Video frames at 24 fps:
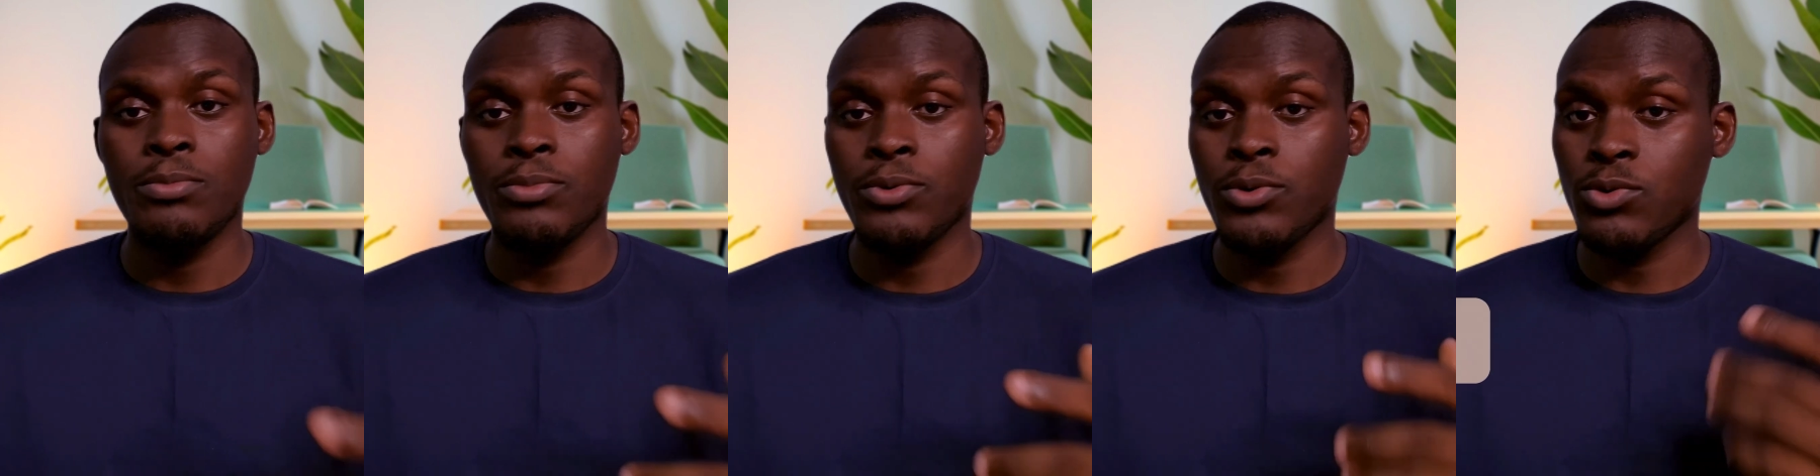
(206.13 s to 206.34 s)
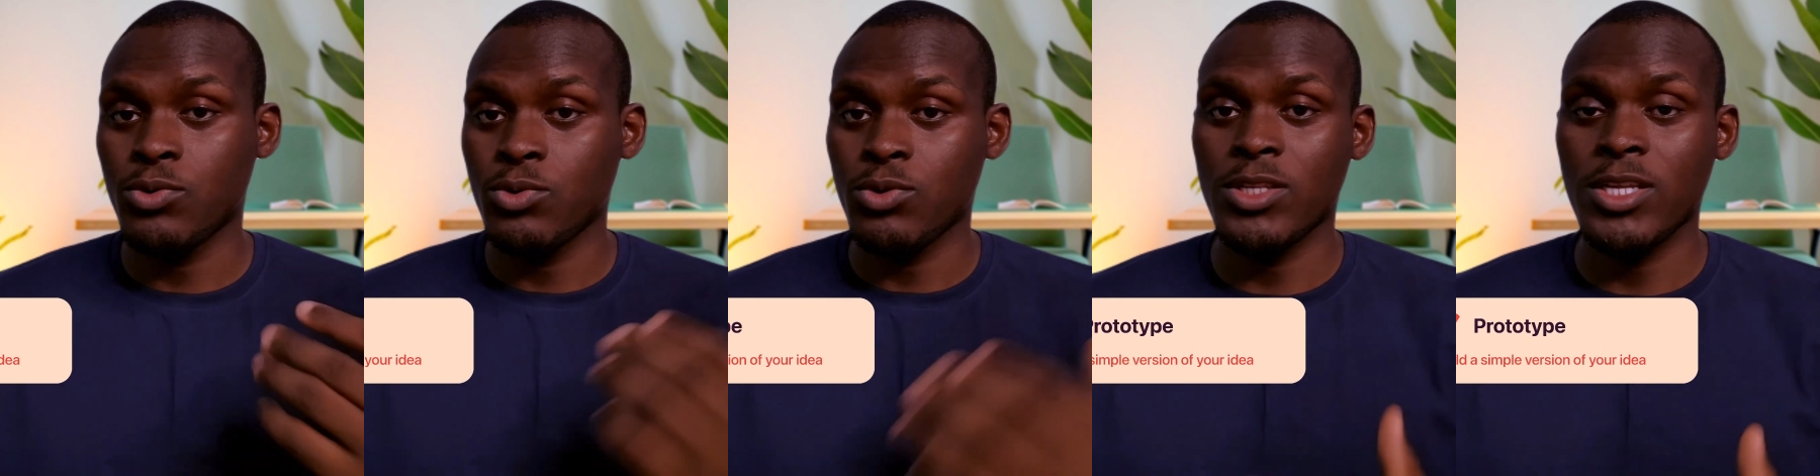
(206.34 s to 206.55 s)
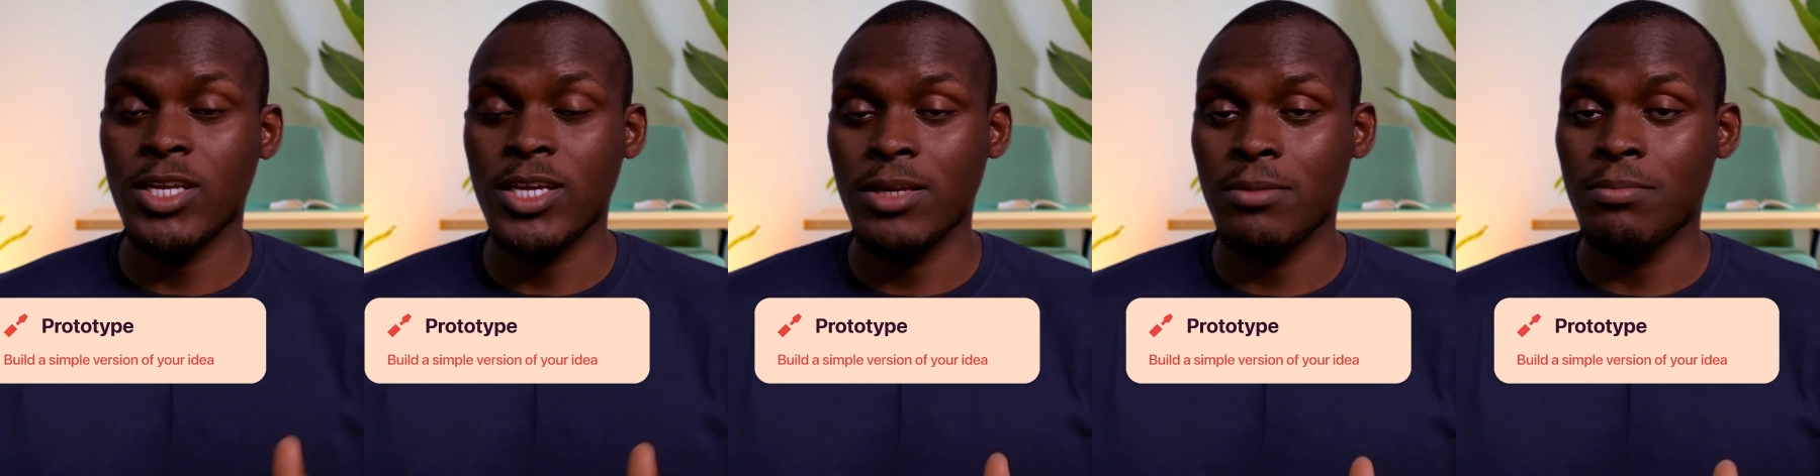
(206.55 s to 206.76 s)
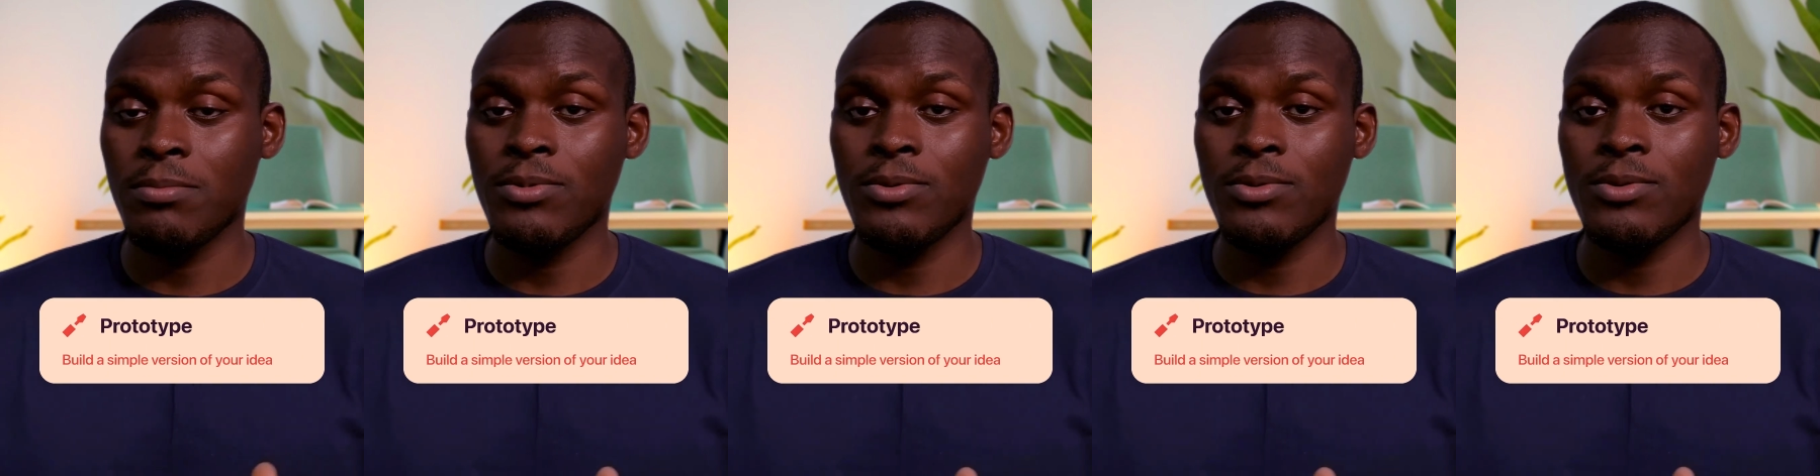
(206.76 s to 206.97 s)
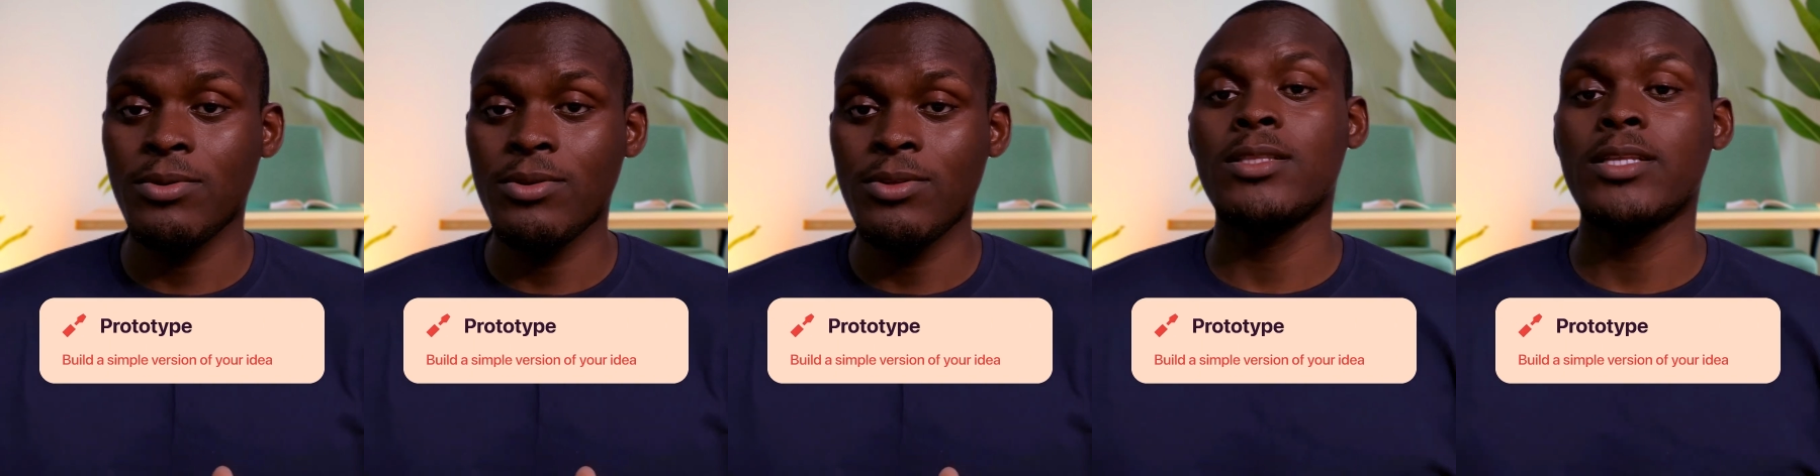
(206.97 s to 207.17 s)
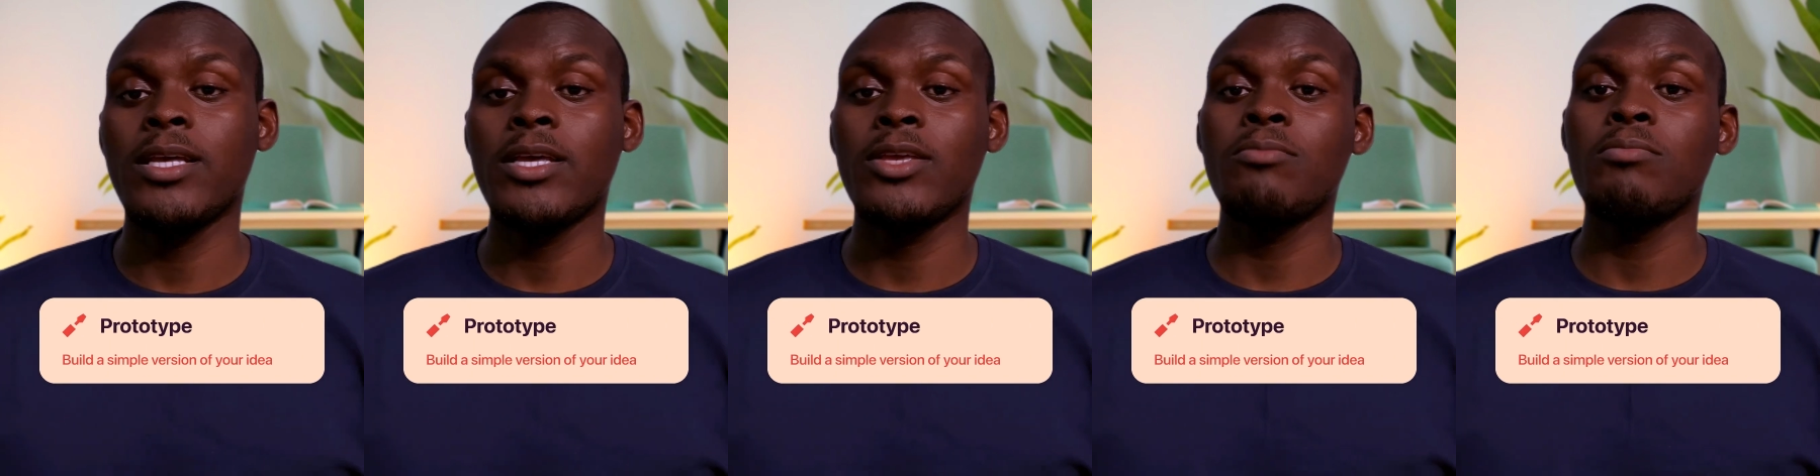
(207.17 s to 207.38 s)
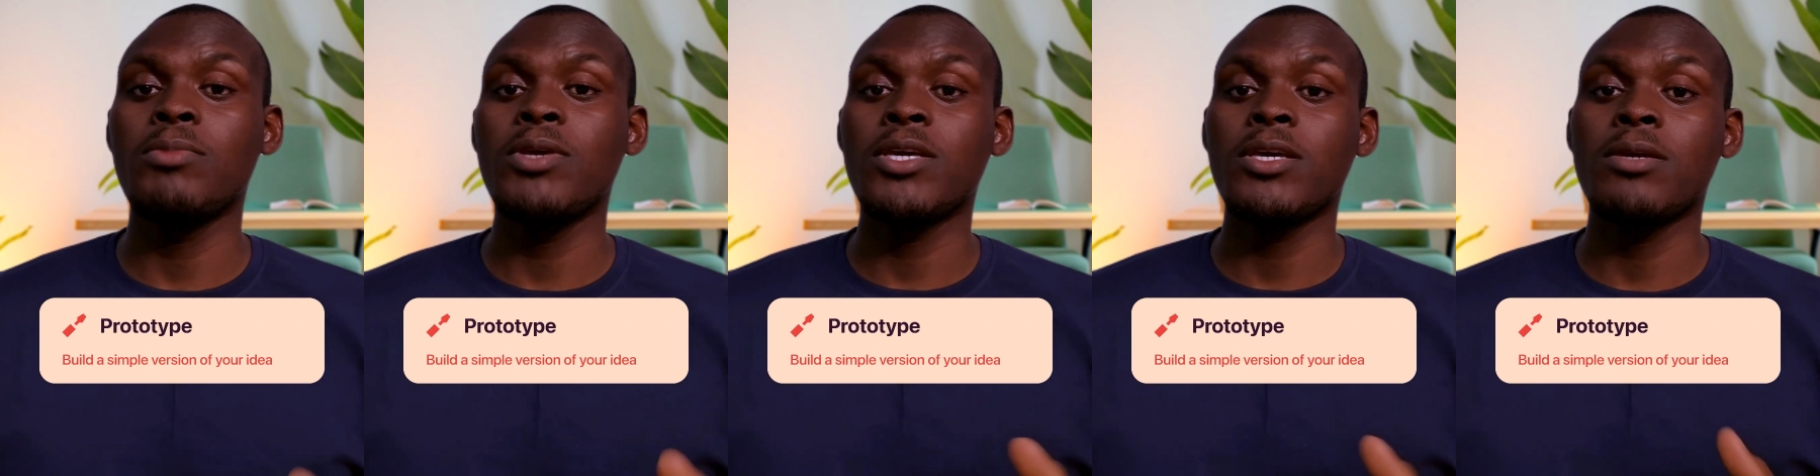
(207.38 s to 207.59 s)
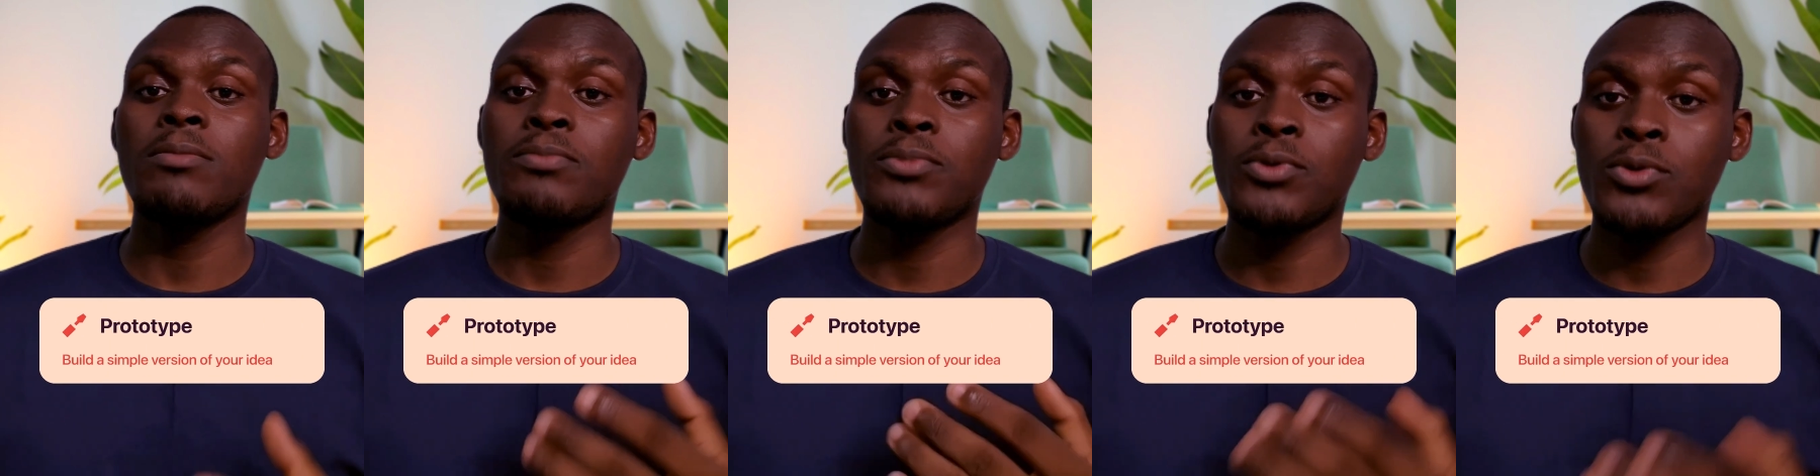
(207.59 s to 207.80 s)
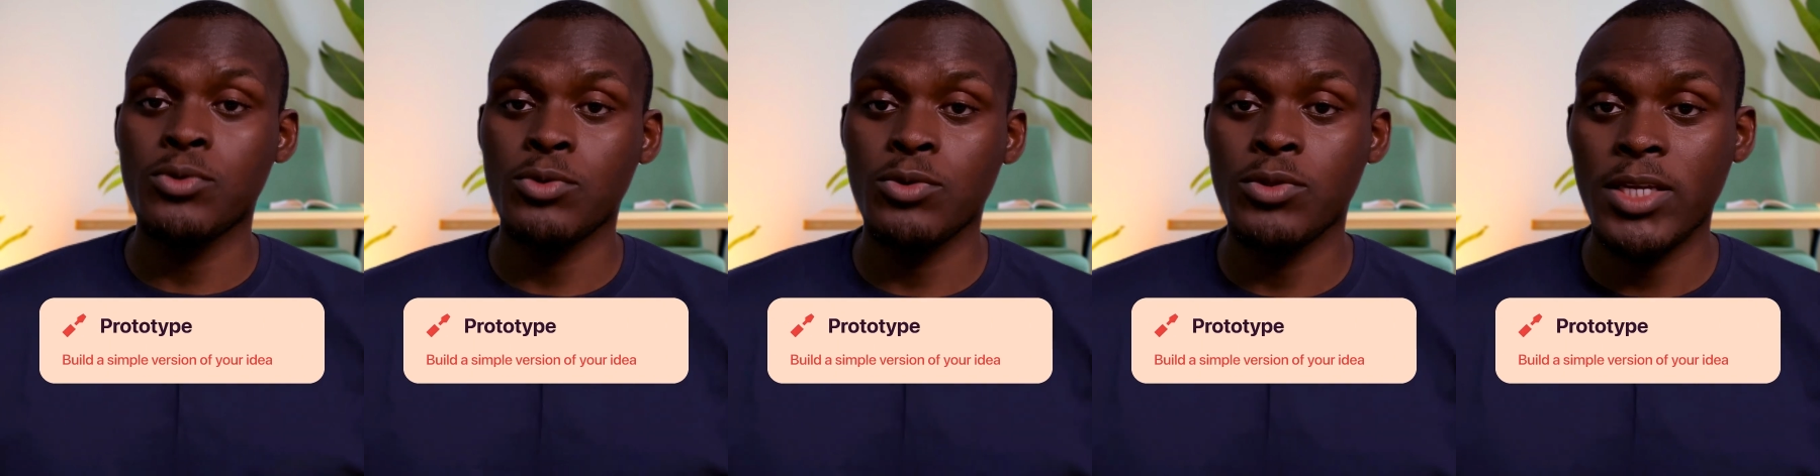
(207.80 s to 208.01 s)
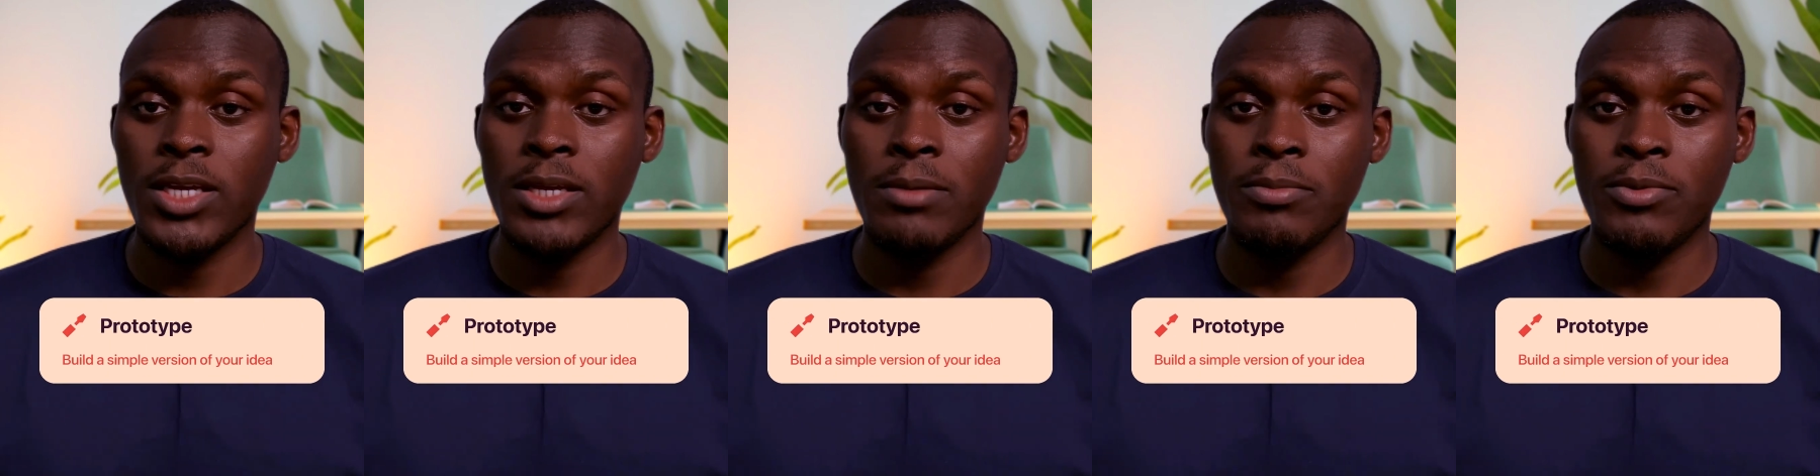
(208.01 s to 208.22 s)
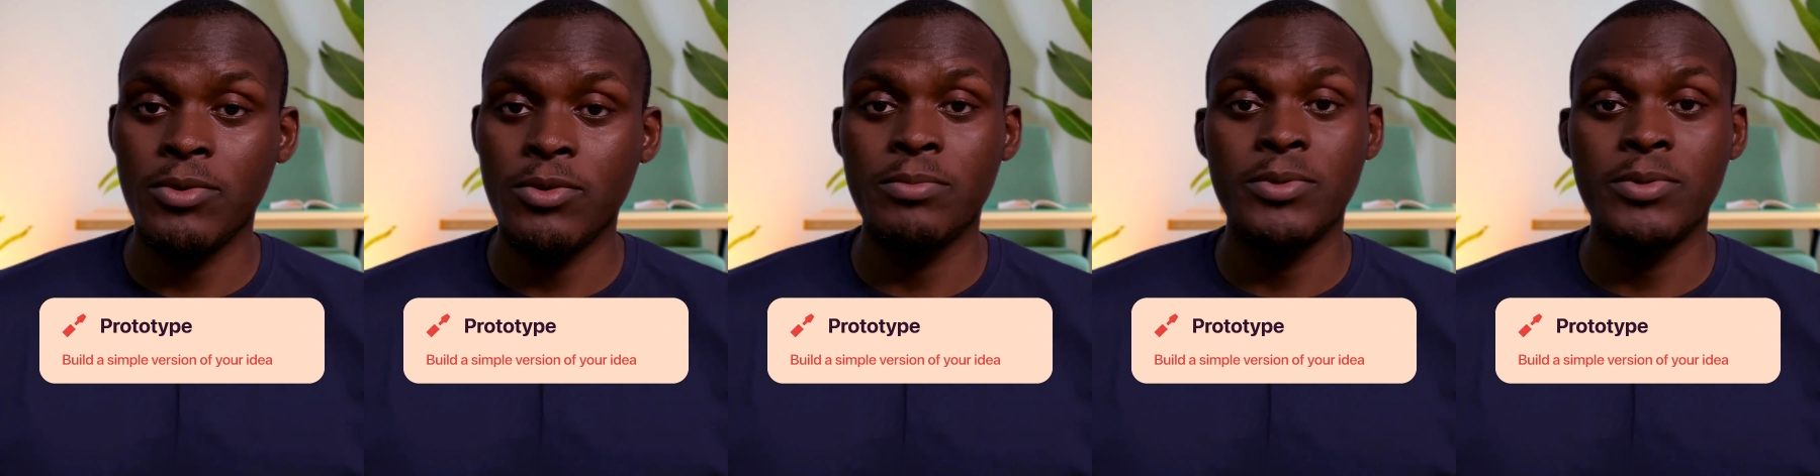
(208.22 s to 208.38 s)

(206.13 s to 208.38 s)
Prototype. Then you make a prototype.